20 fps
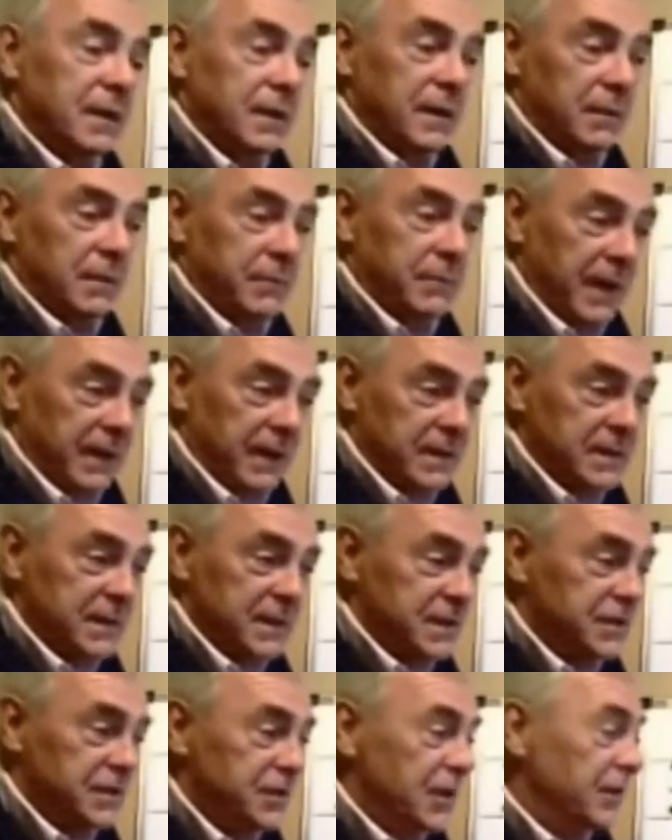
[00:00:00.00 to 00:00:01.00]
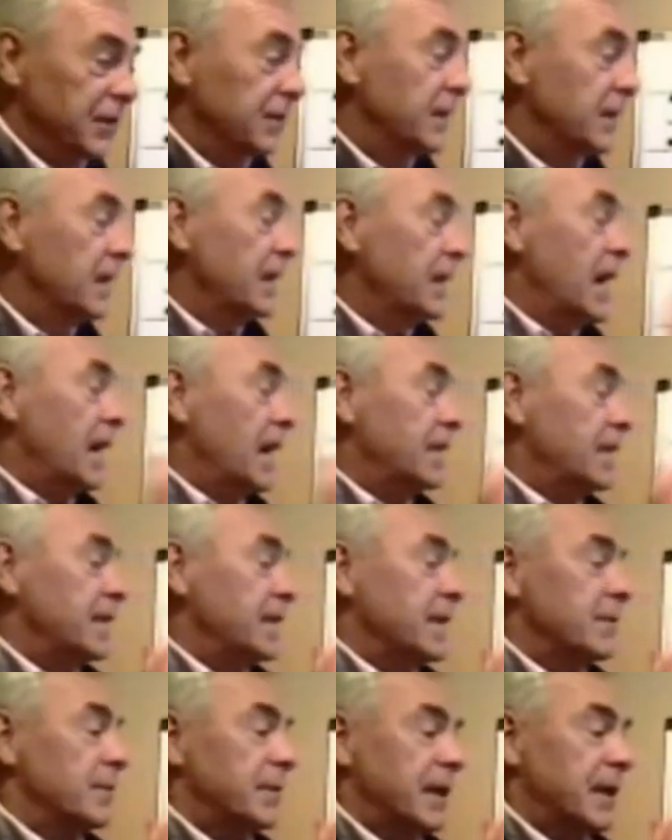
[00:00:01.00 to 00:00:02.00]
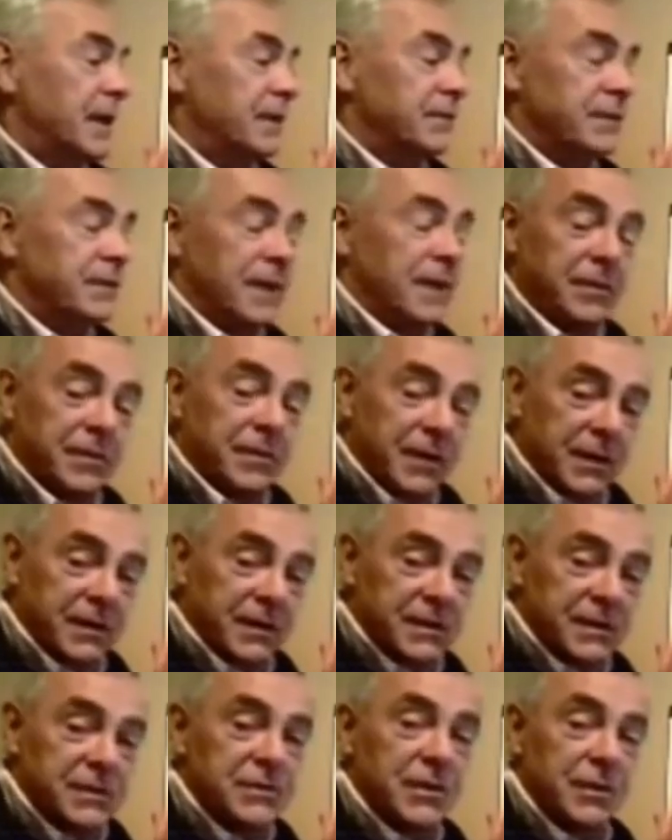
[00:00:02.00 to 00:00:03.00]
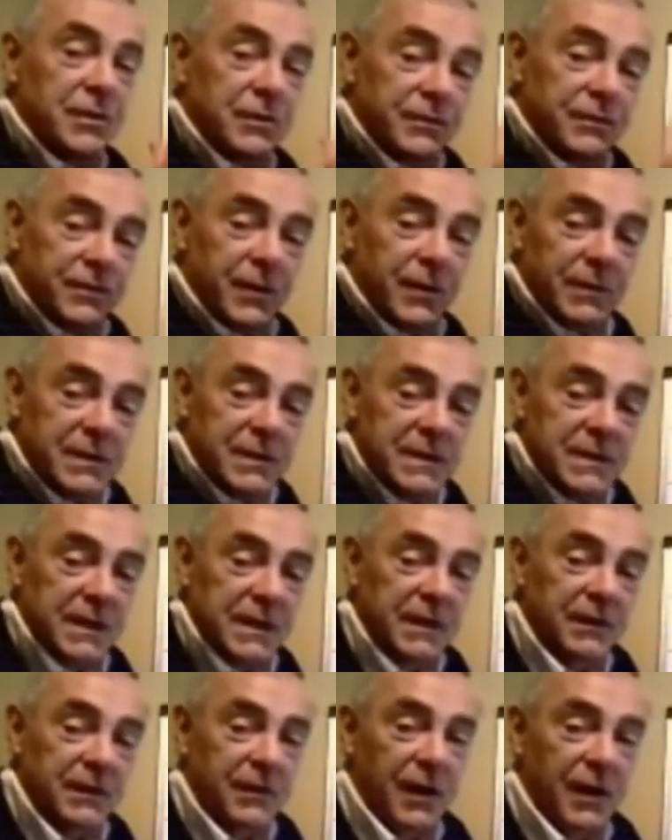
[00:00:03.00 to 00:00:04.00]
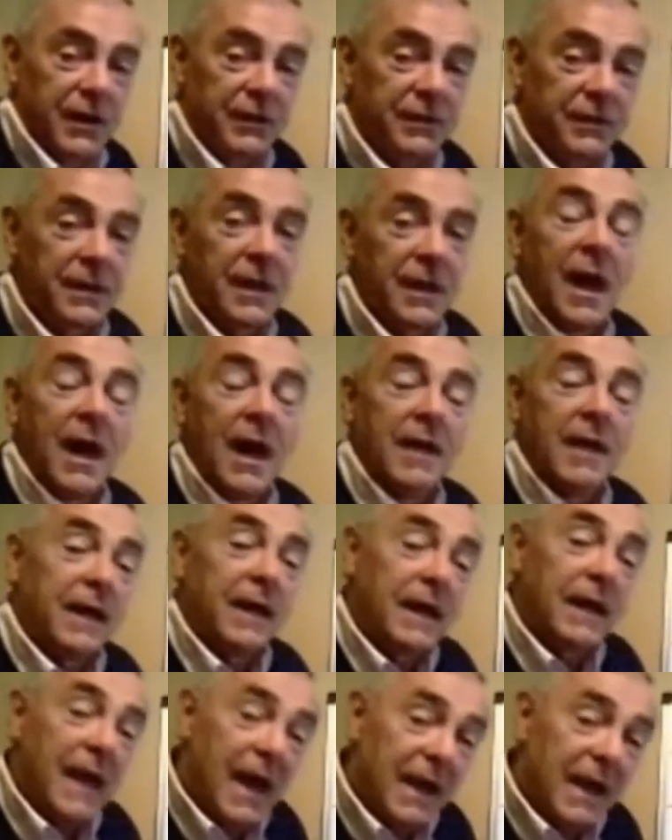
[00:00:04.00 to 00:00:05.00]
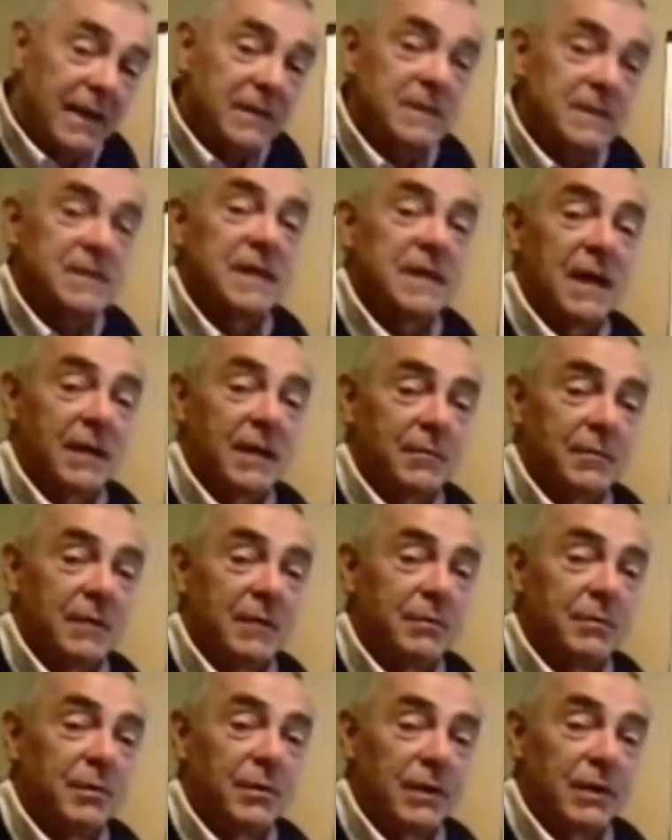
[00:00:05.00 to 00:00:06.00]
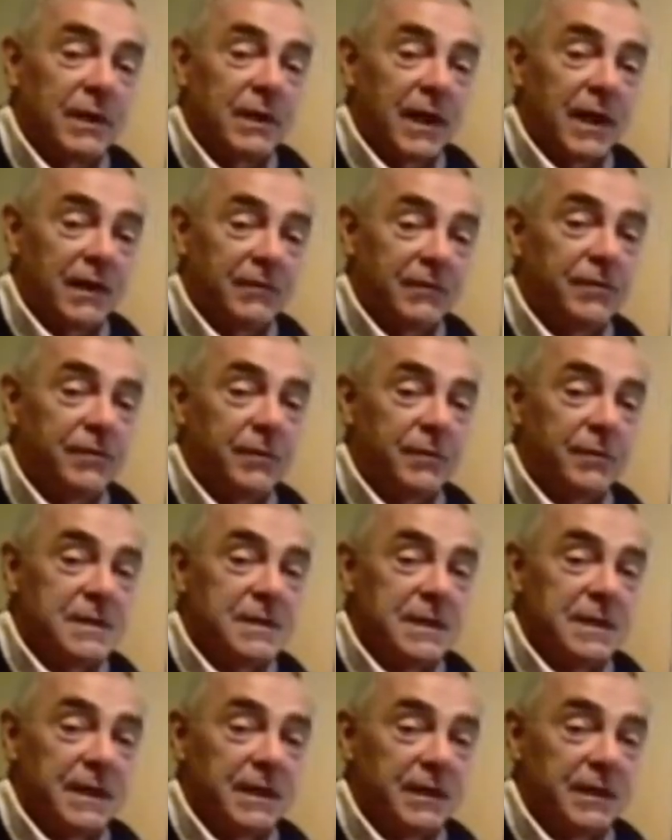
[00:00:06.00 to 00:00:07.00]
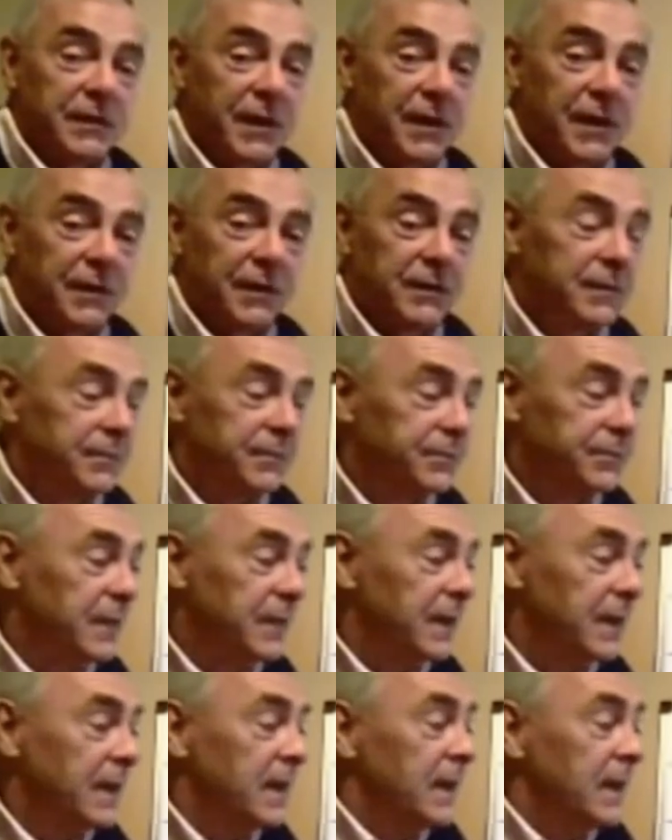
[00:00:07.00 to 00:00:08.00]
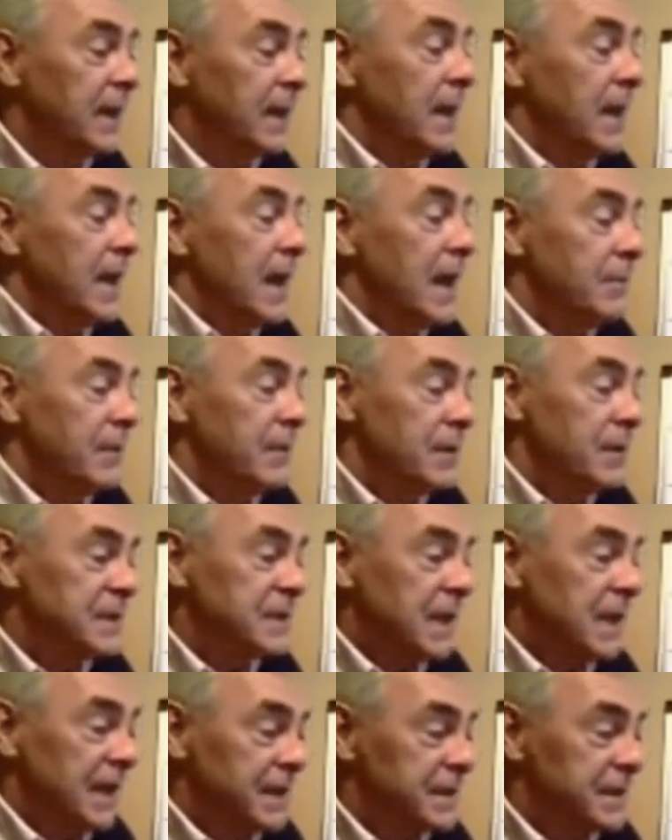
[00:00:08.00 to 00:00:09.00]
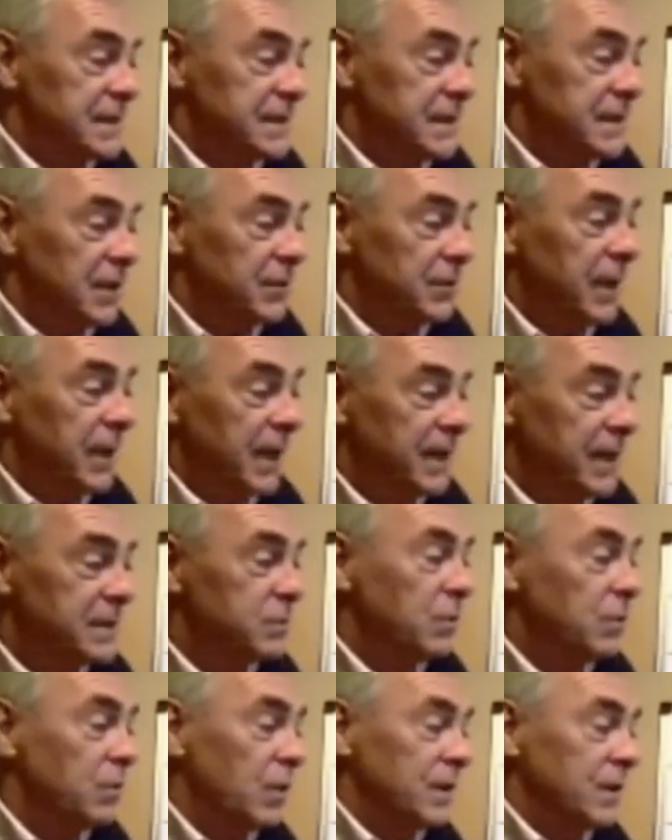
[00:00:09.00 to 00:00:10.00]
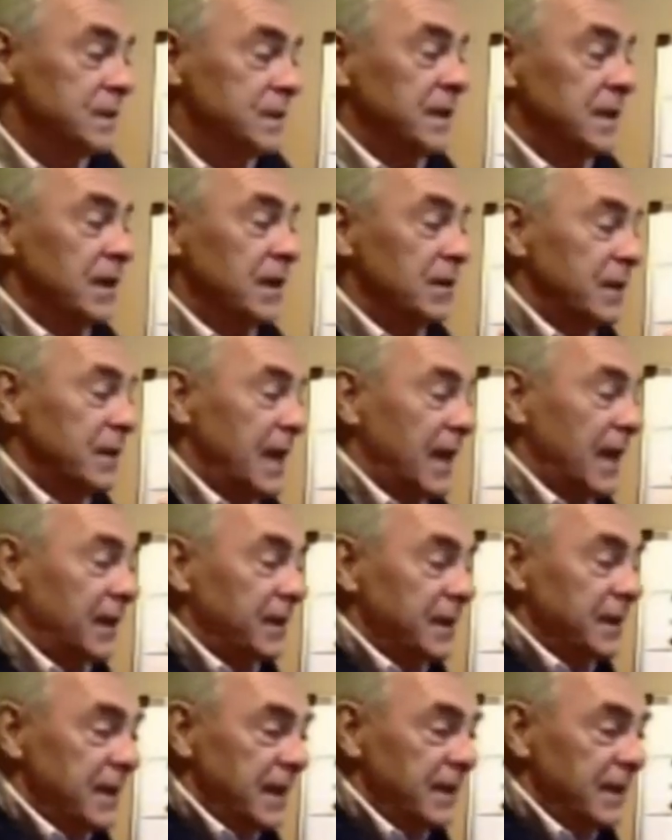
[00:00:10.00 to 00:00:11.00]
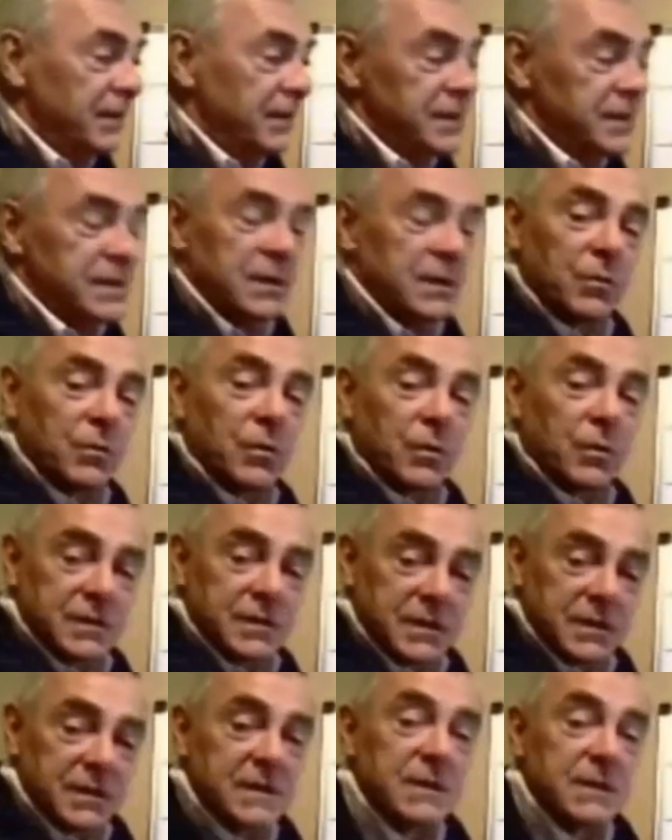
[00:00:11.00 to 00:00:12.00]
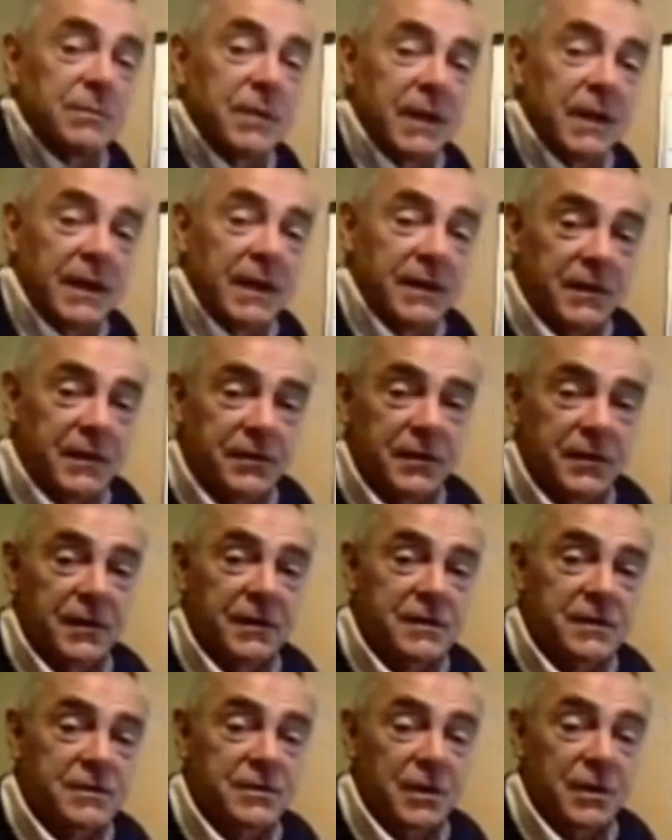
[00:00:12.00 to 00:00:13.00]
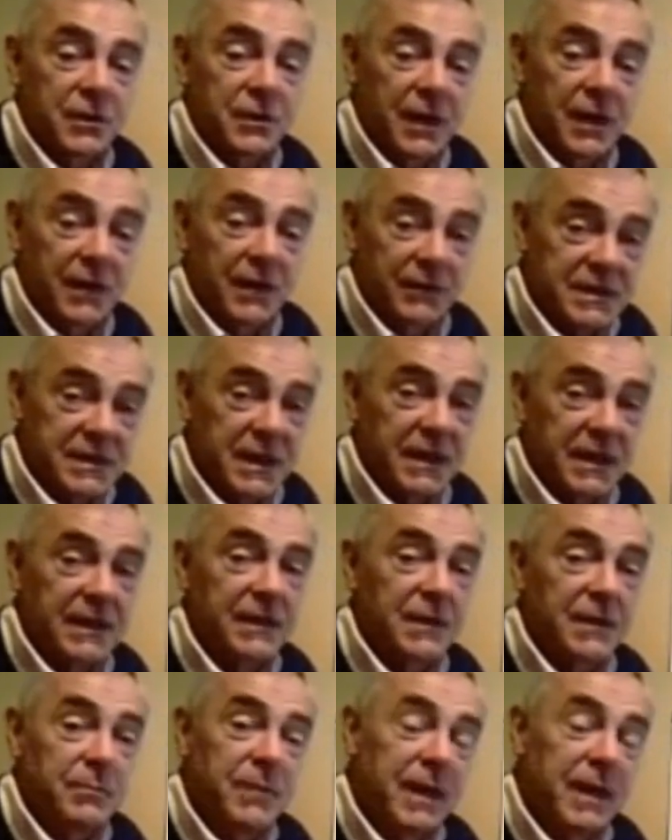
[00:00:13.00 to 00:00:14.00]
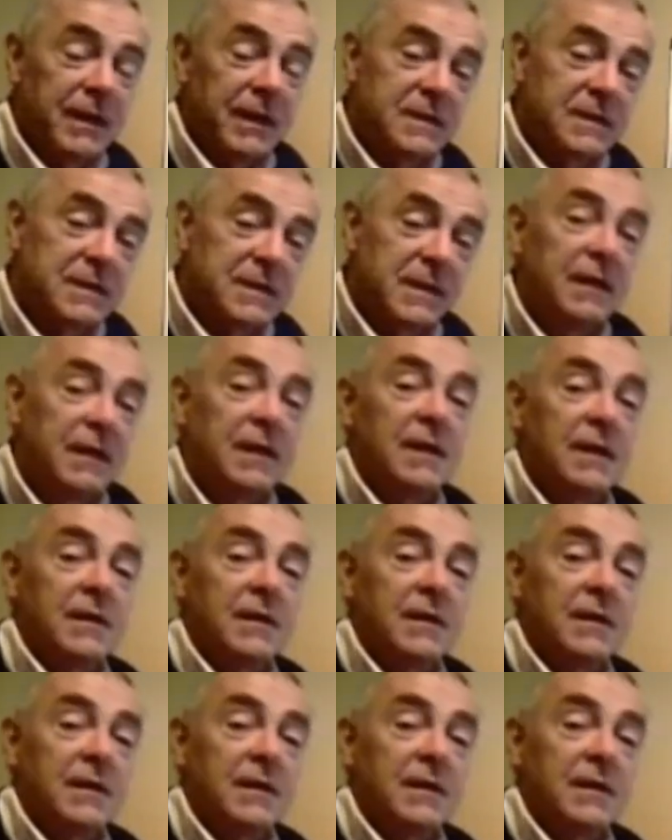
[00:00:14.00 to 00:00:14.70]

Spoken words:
their penalty stroke, and then they're playing their 3rd stroke from the teeing ground. And they can tee up their ball again from the teeing ground. In most cases, though, players will want to go down nearer to the water to play their 3rd stroke, having taken the penalty